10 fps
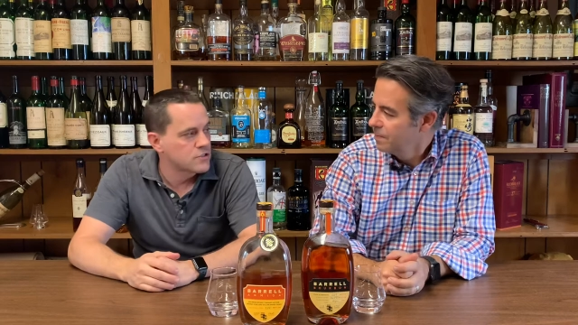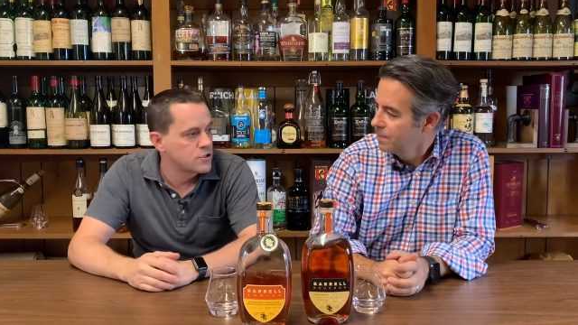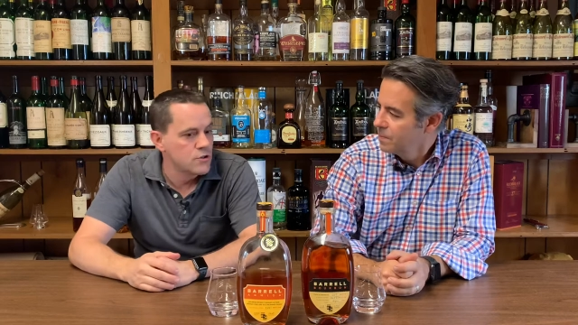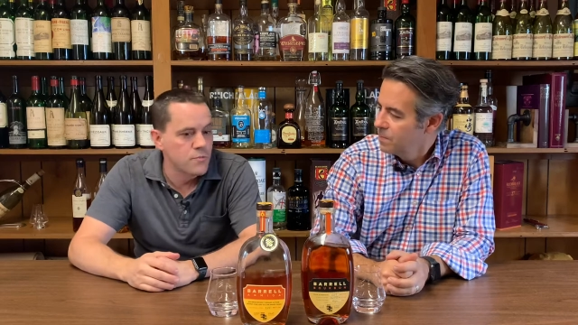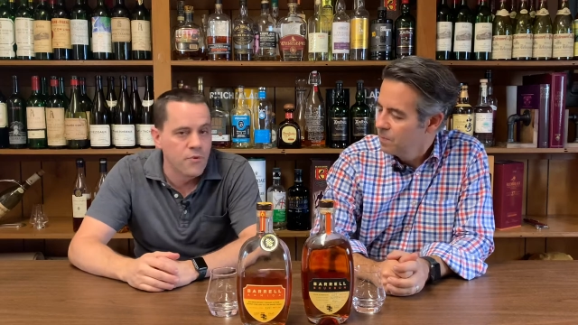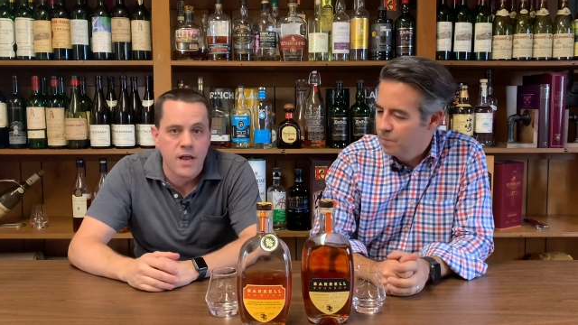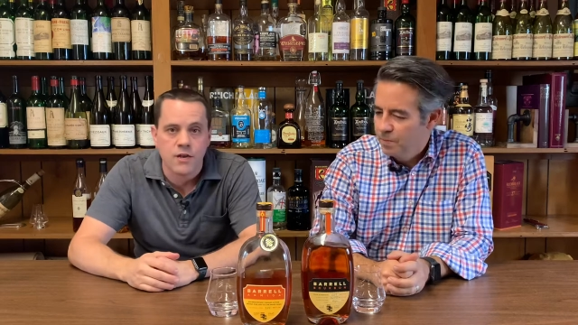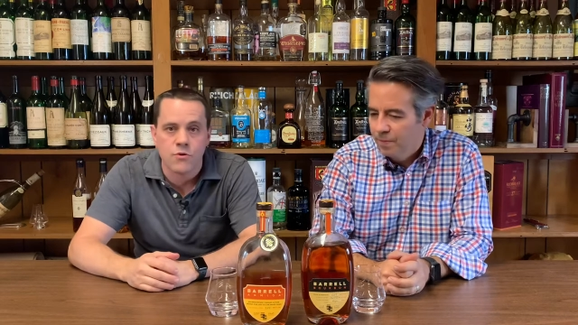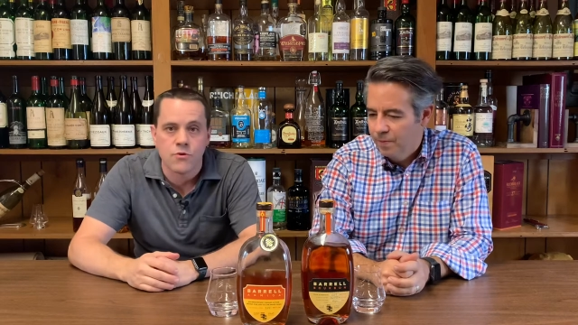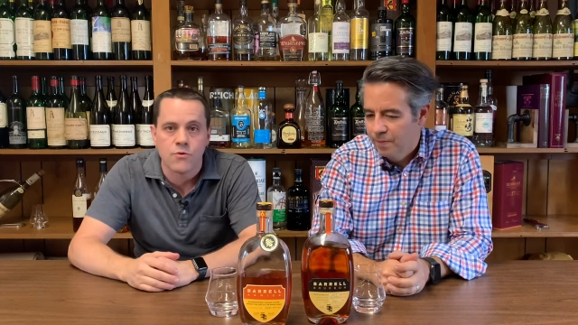Speaker 1: two brand
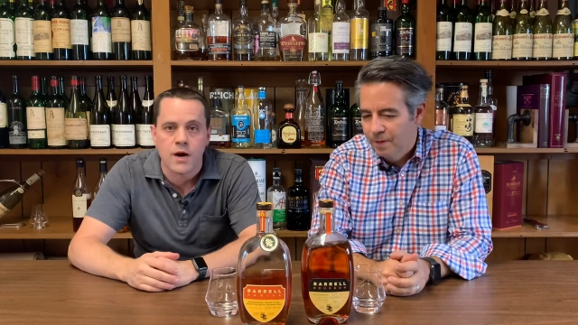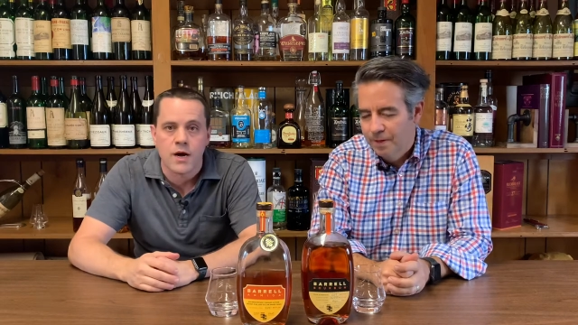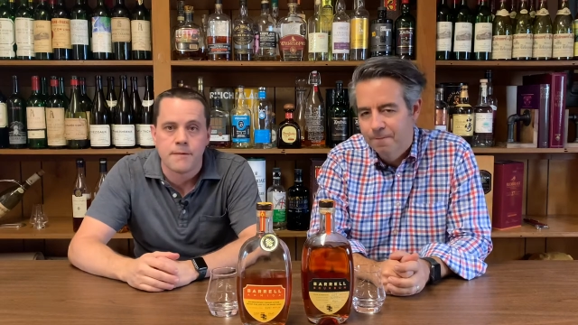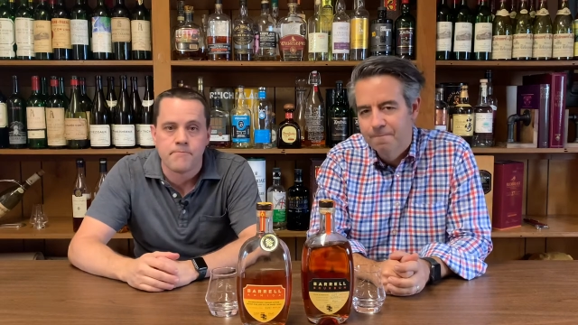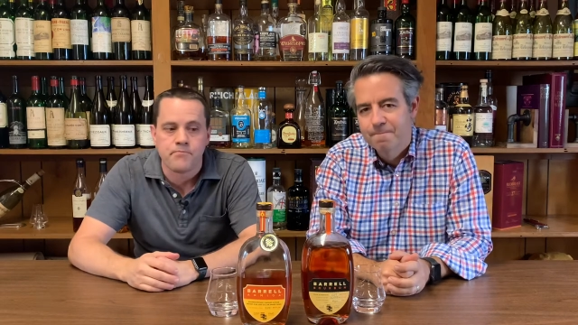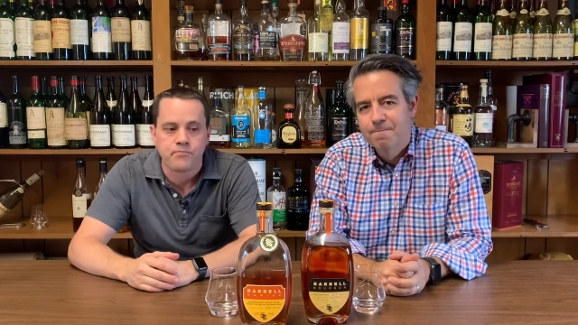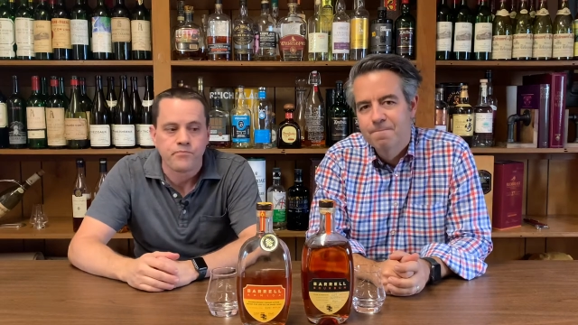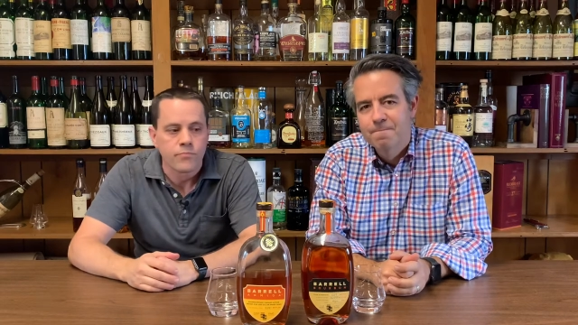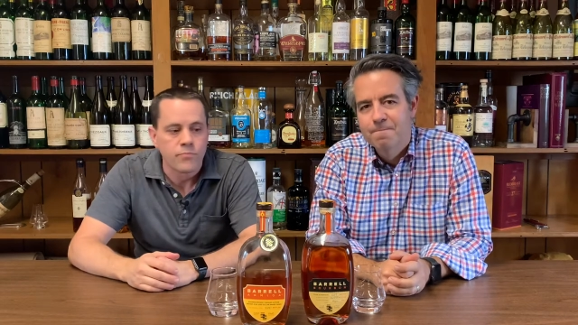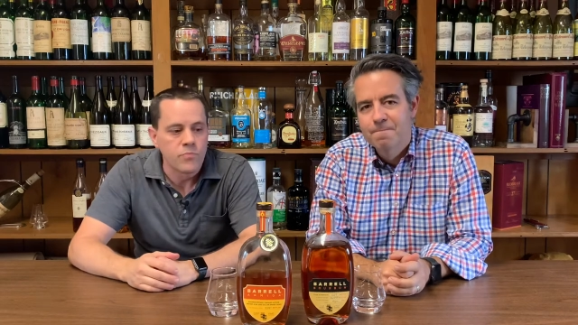new um,
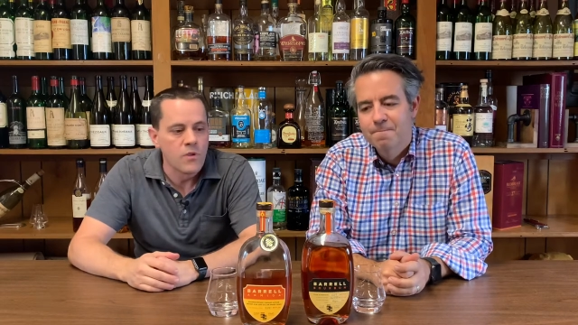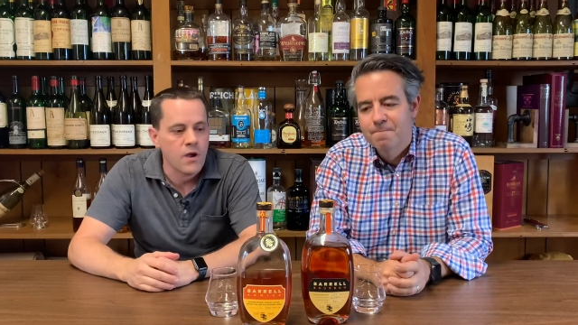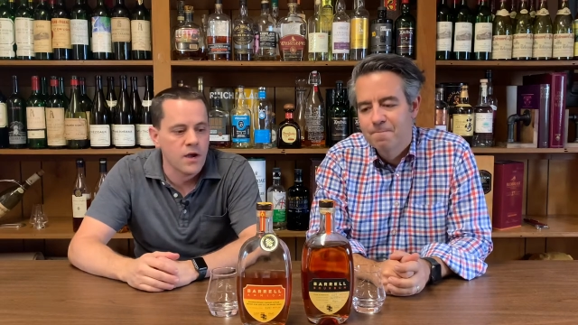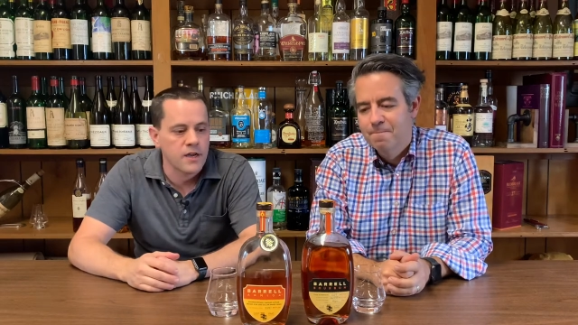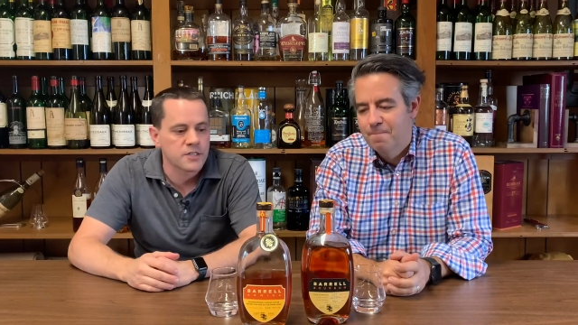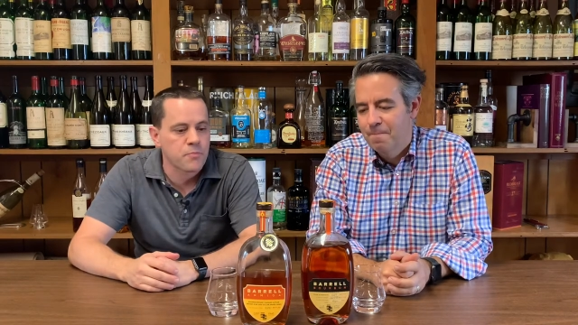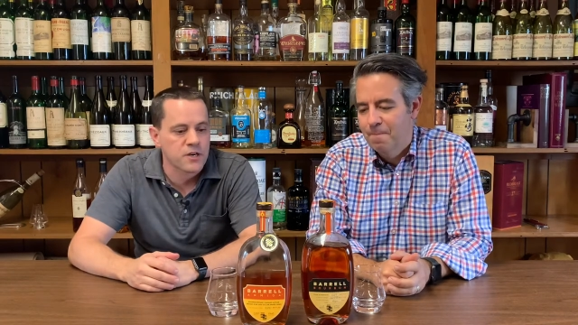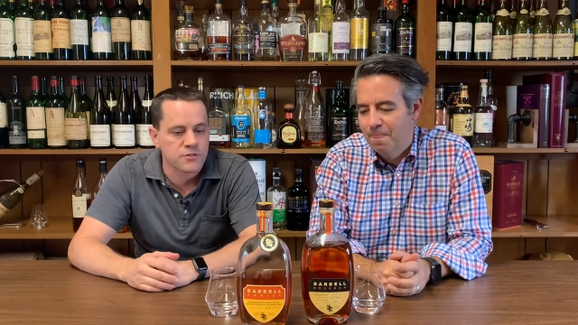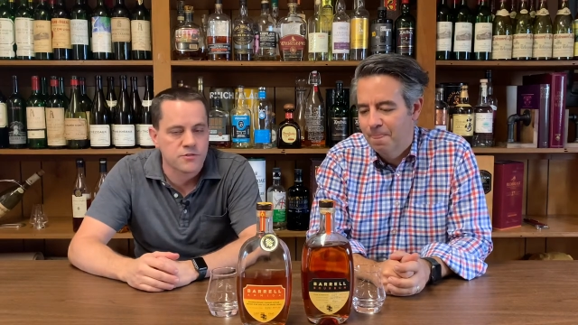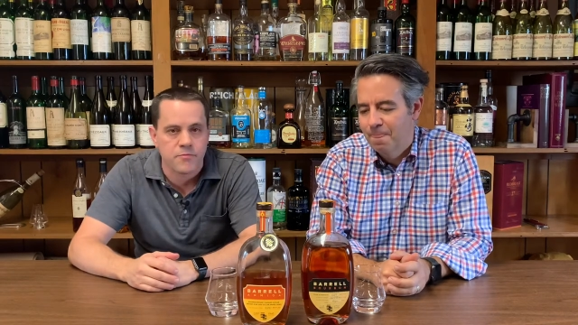uh,
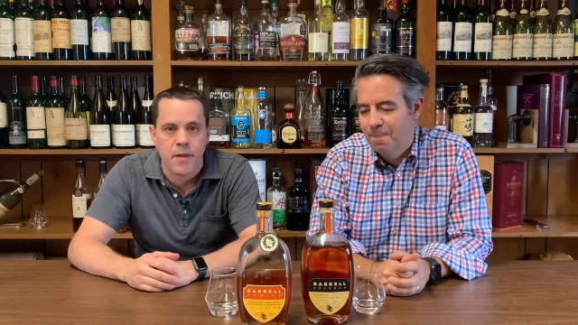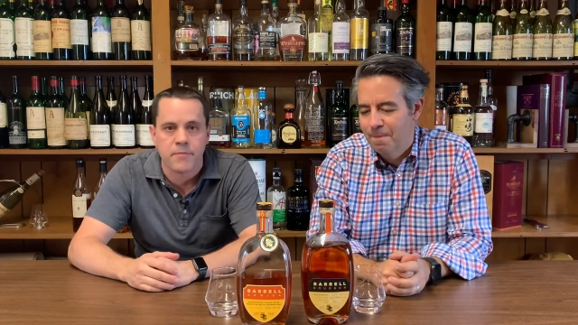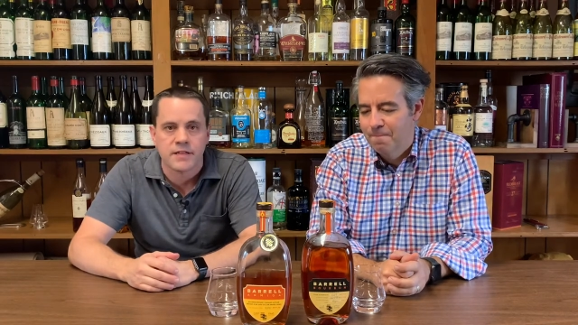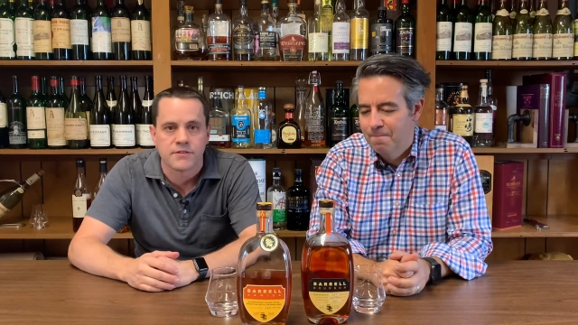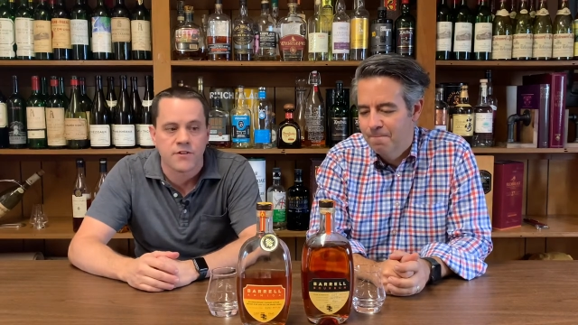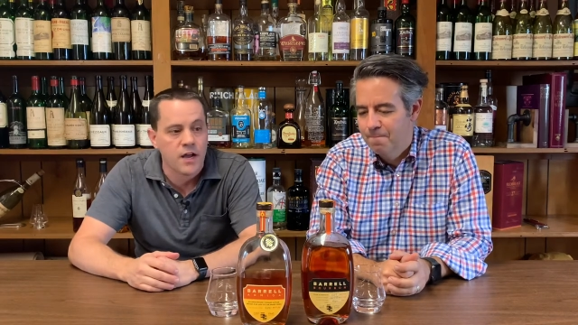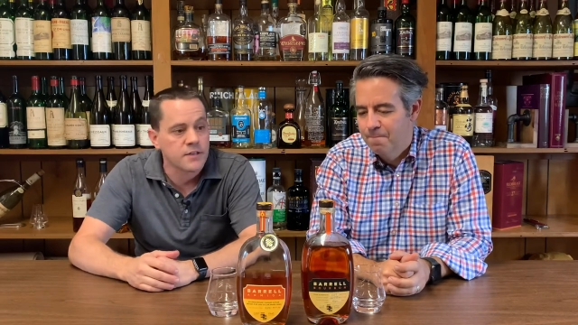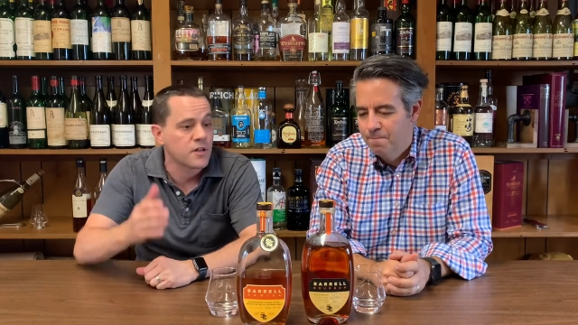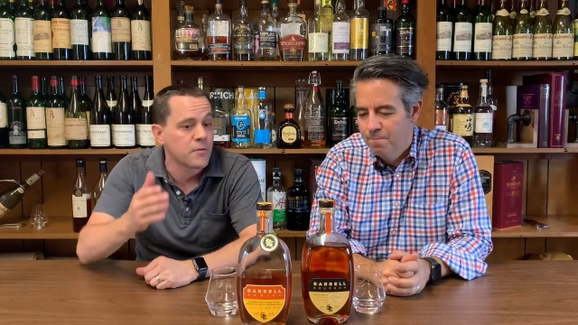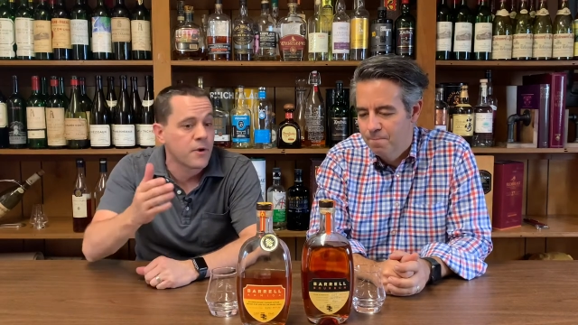expressions from them in stock.
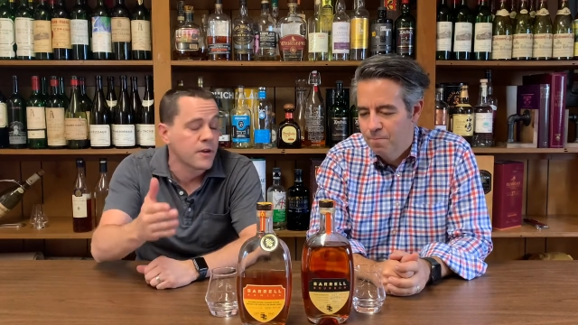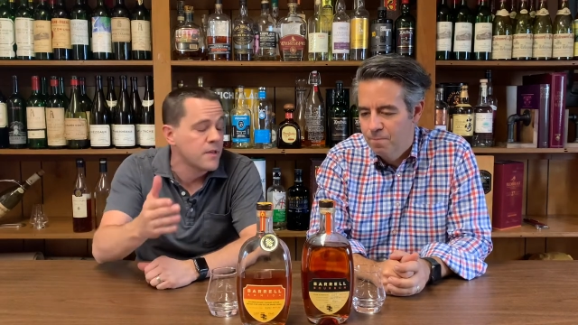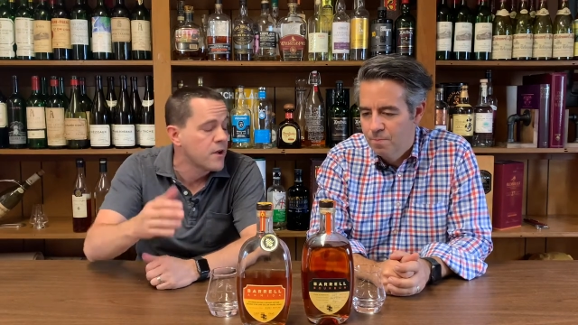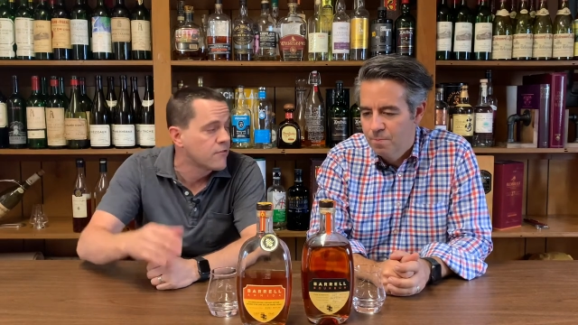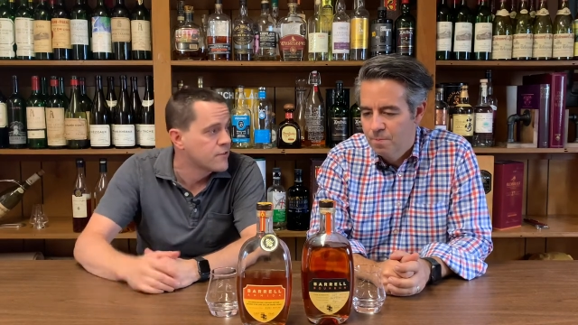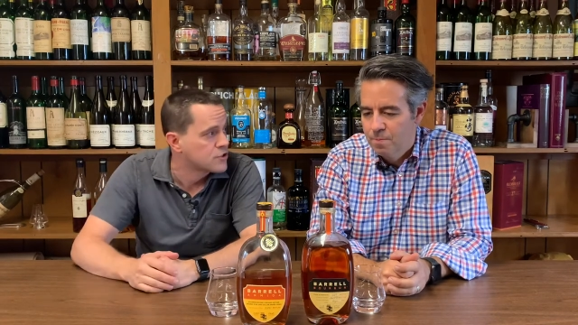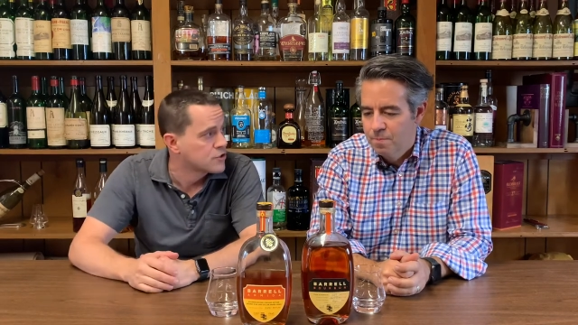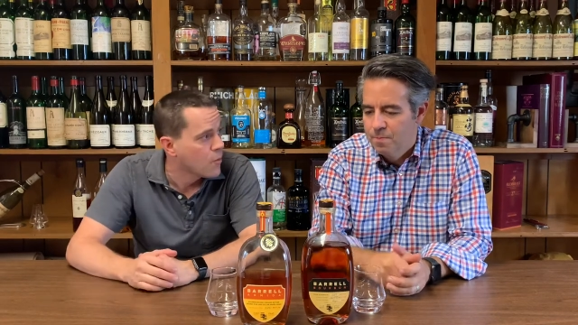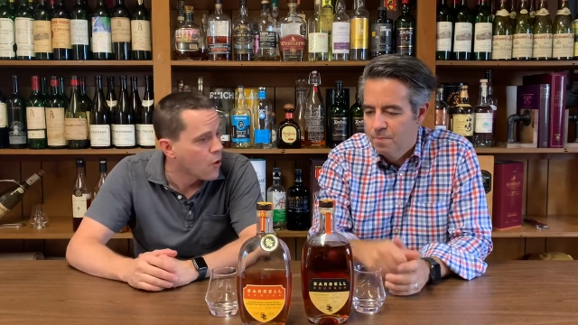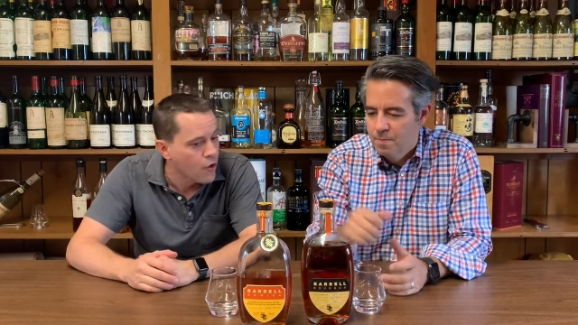It's going to be our email feature
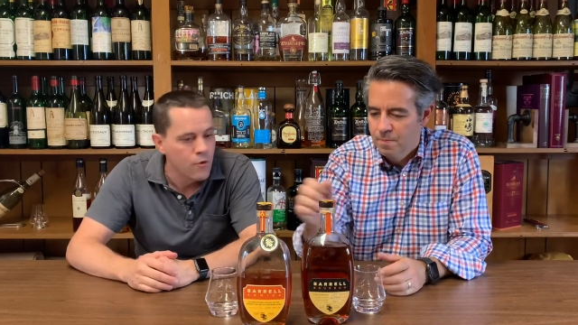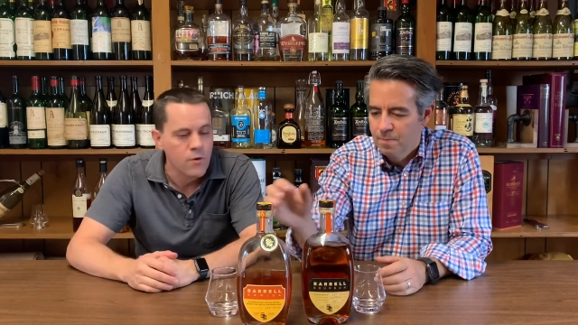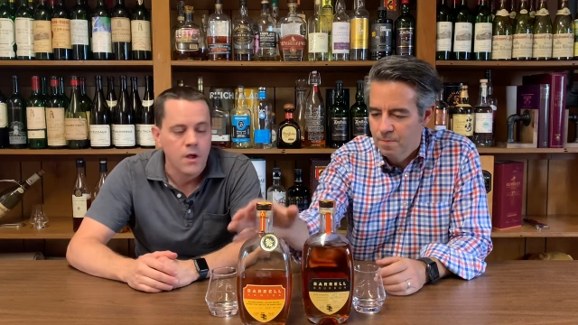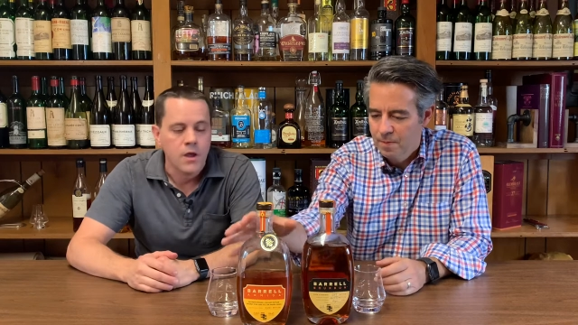tomorrow.